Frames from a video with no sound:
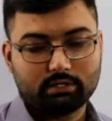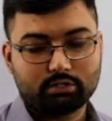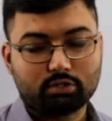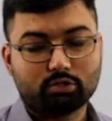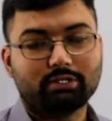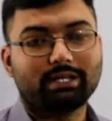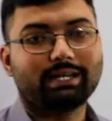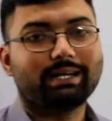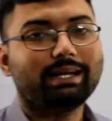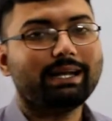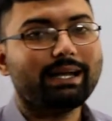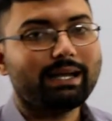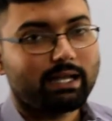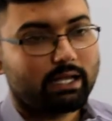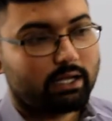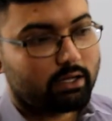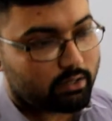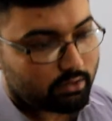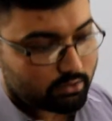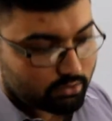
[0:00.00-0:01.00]
So the
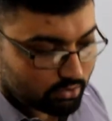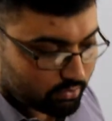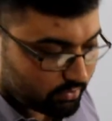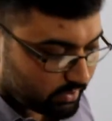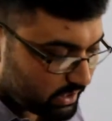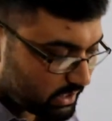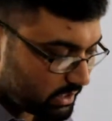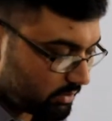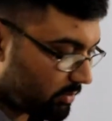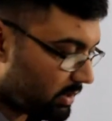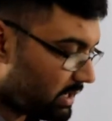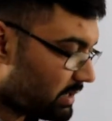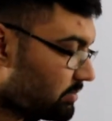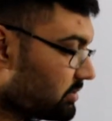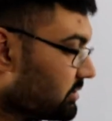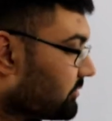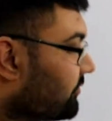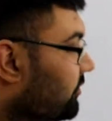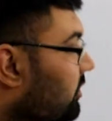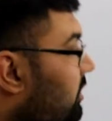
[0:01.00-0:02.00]
rating, so we
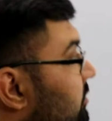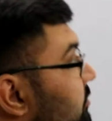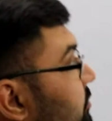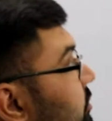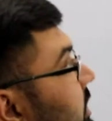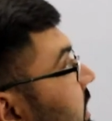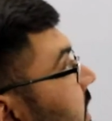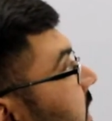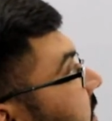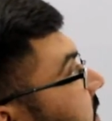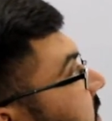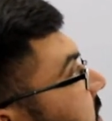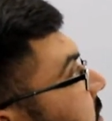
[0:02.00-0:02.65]
developed the formula in